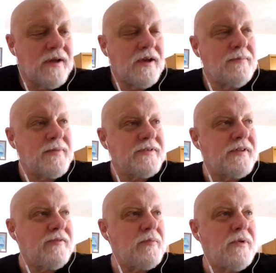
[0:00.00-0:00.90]
I must have
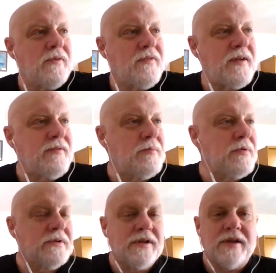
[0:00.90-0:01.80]
a more favorite
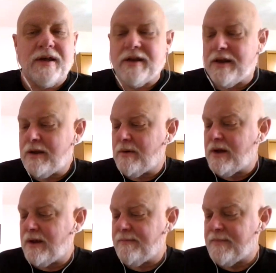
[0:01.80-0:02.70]
book than that.
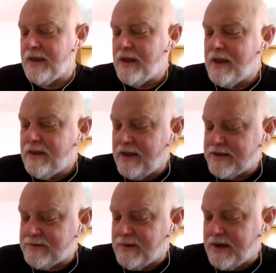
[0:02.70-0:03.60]
Anyway,
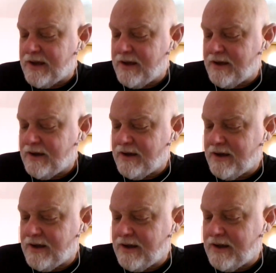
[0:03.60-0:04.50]
that's
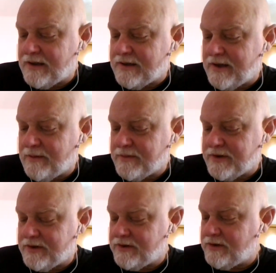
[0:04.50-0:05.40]
my
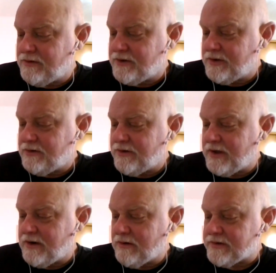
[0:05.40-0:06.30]
attempt to do
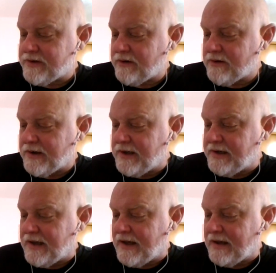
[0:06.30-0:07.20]
the Girl Scout cookie
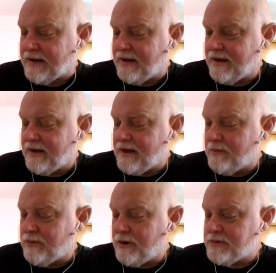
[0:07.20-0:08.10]
tag.
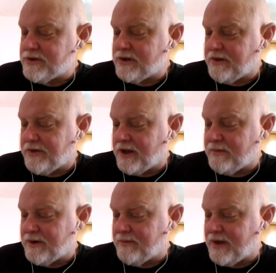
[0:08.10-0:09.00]
Probably should have thought
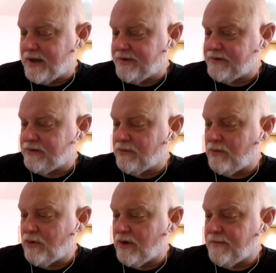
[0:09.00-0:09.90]
about my answers
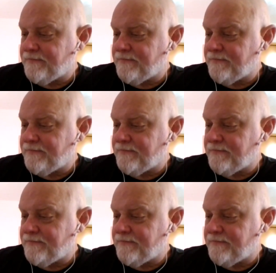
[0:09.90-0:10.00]
more.